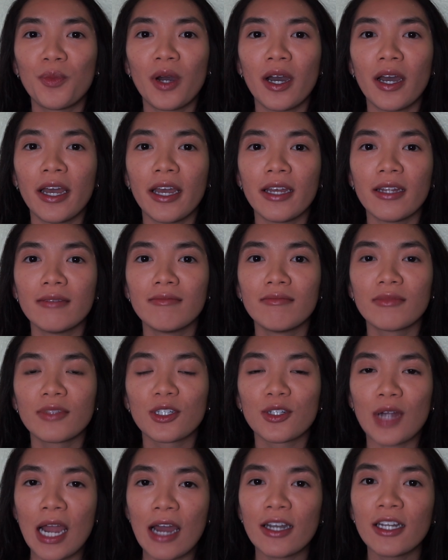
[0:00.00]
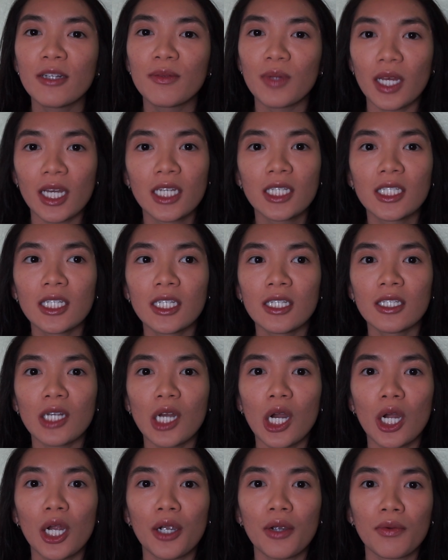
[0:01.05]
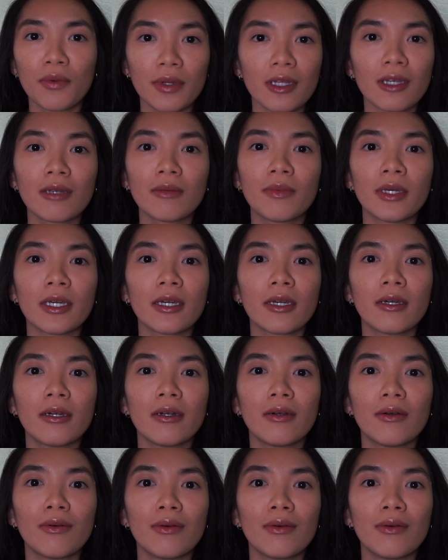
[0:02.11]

but crowded places are a really big